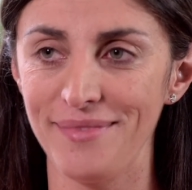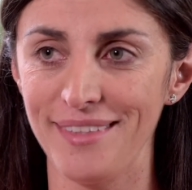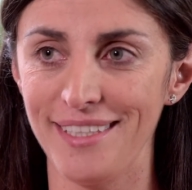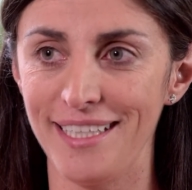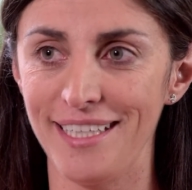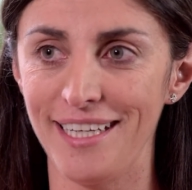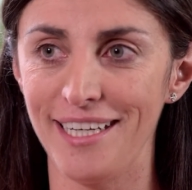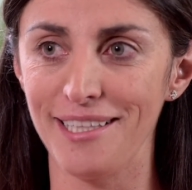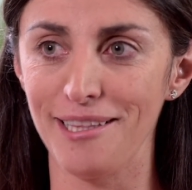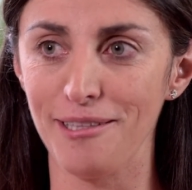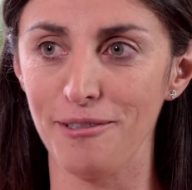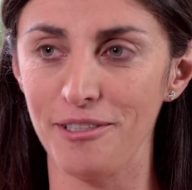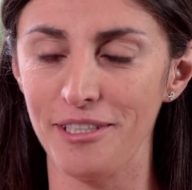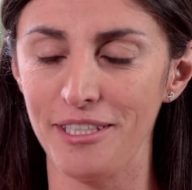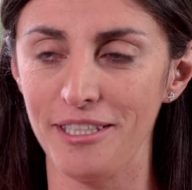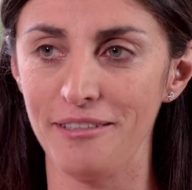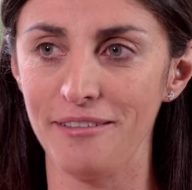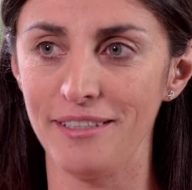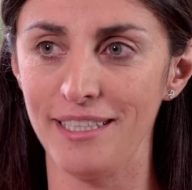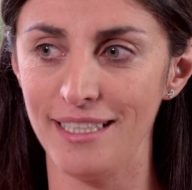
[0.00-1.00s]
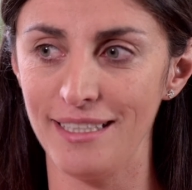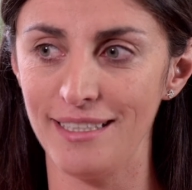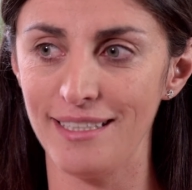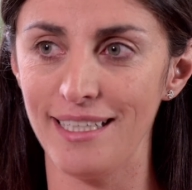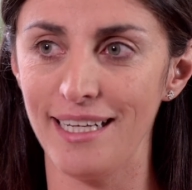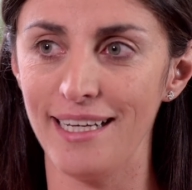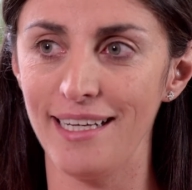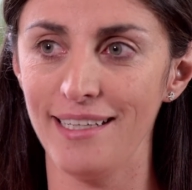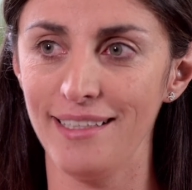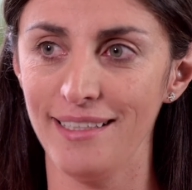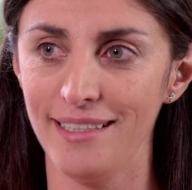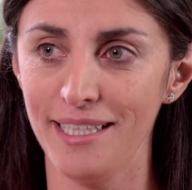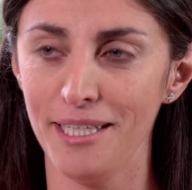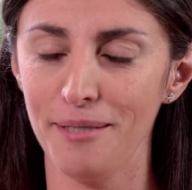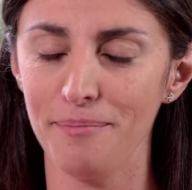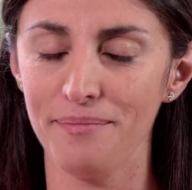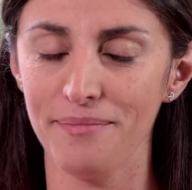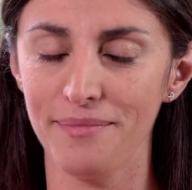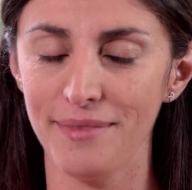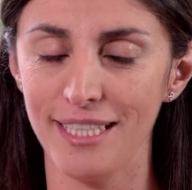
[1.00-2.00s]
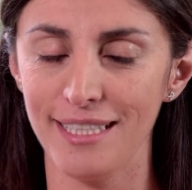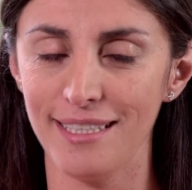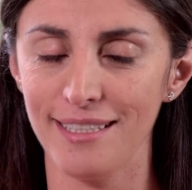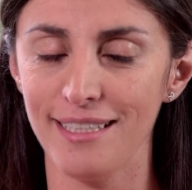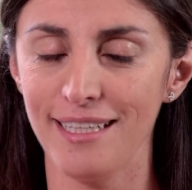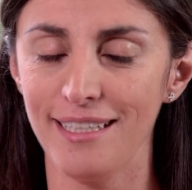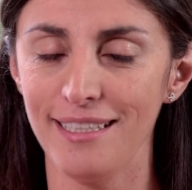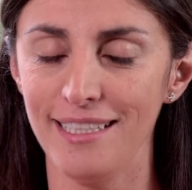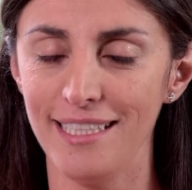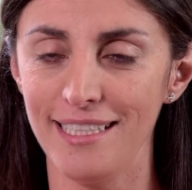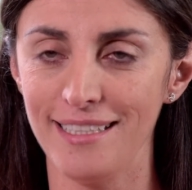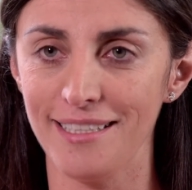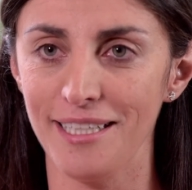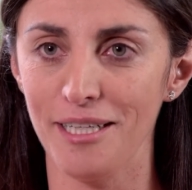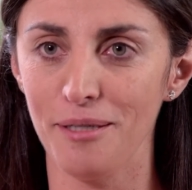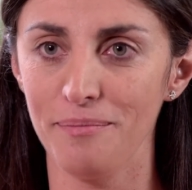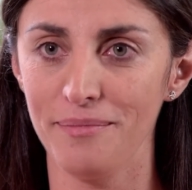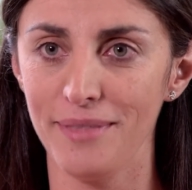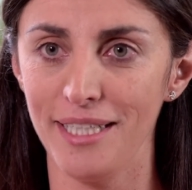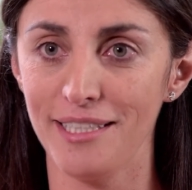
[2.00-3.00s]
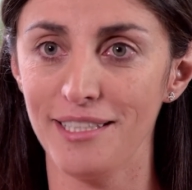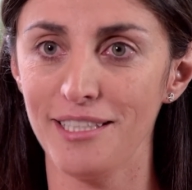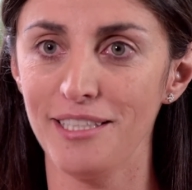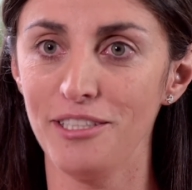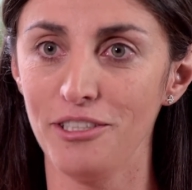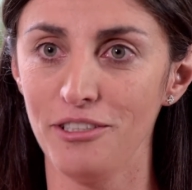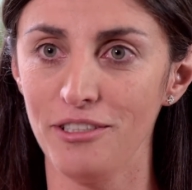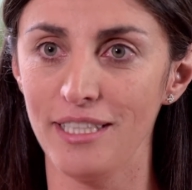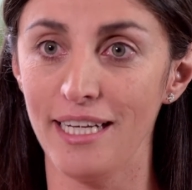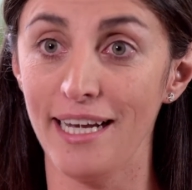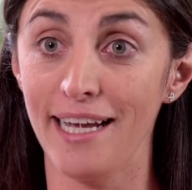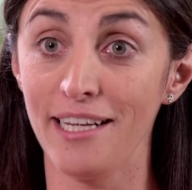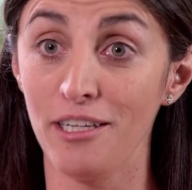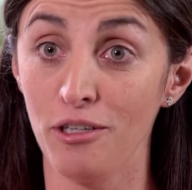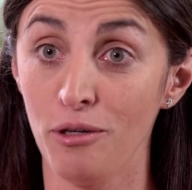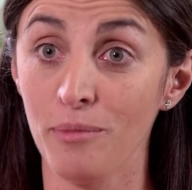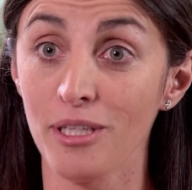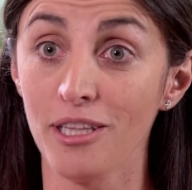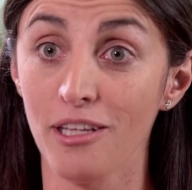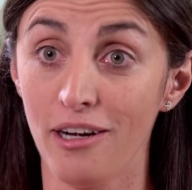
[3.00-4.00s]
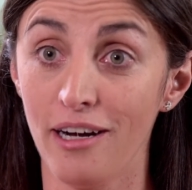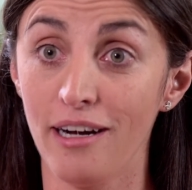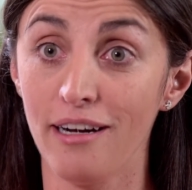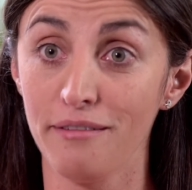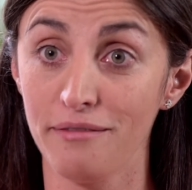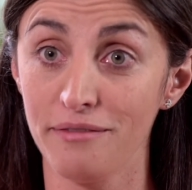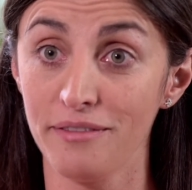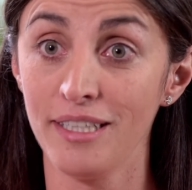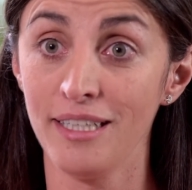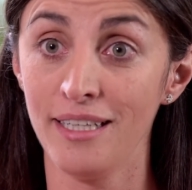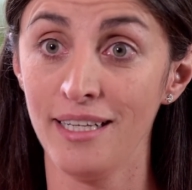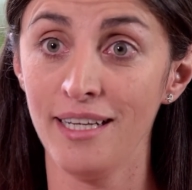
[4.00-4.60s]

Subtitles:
I'd look at her and I'd say, yep, the sun is up. It's a new day and I'm alive.